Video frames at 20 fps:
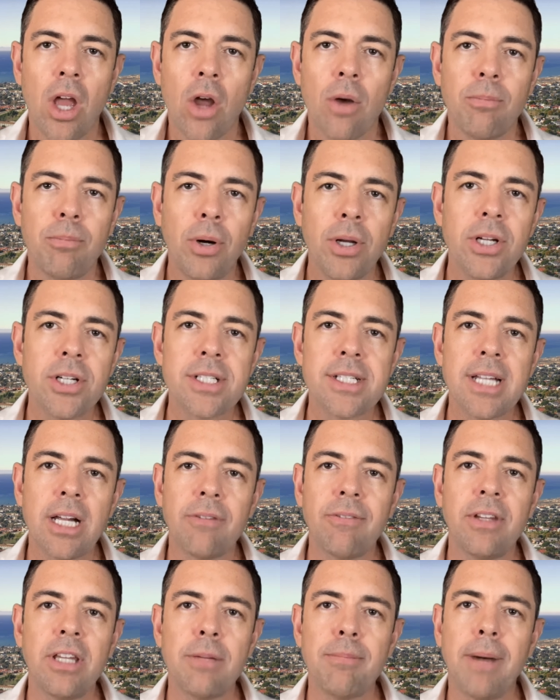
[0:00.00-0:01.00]
Put yourself
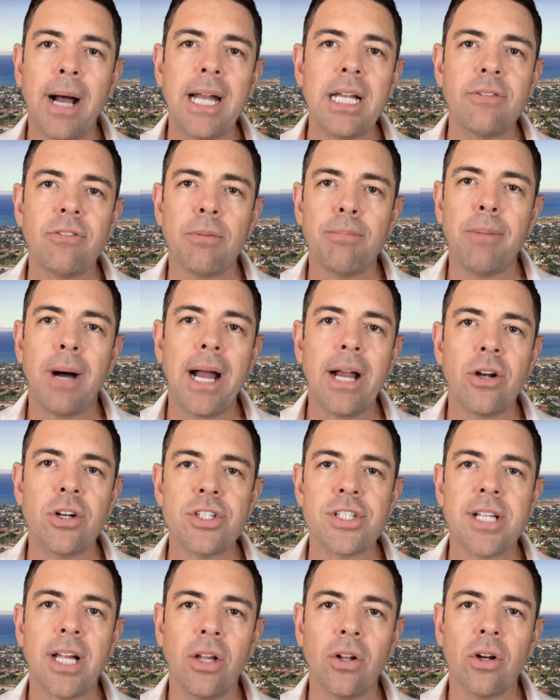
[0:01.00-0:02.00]
in the mind of a buyer or
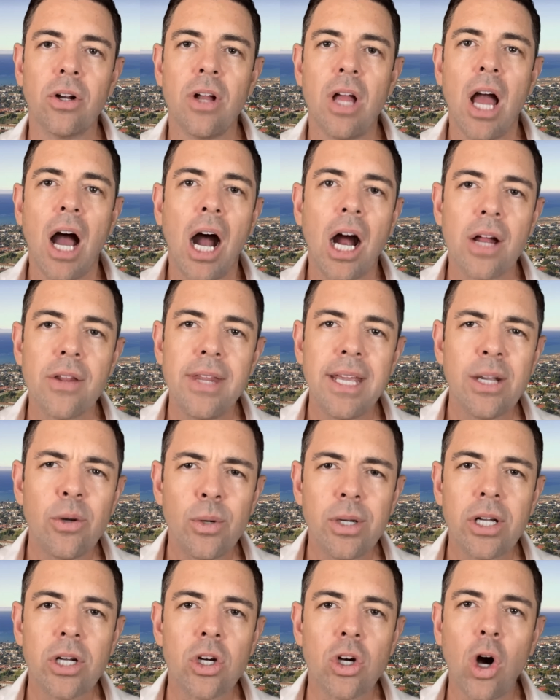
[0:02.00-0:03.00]
seller. Are they going
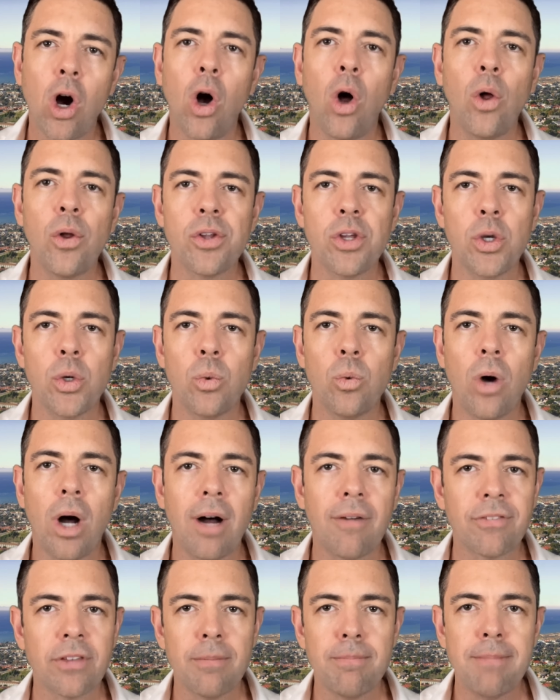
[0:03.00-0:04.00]
to call you
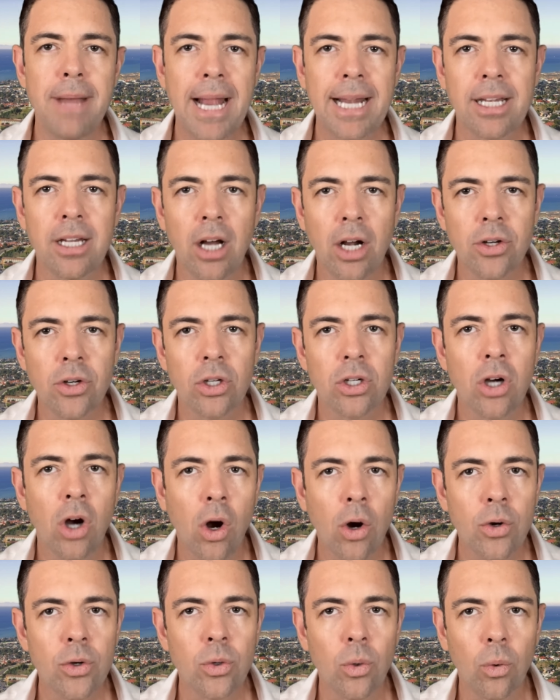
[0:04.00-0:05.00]
off the magnet on your
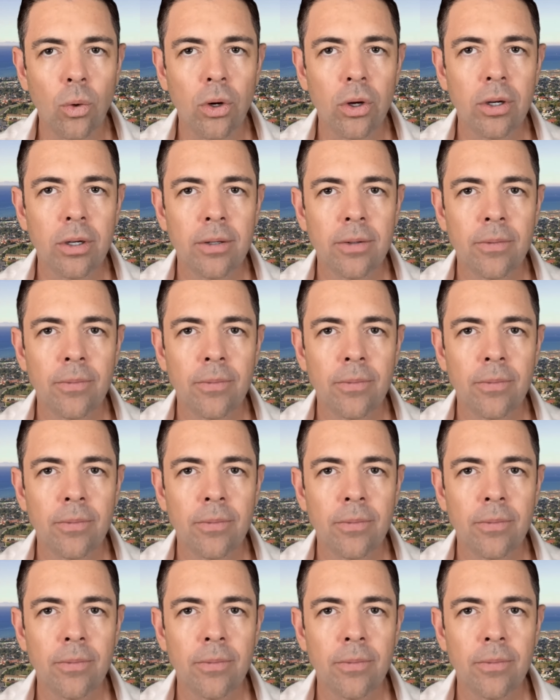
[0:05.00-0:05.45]
car door?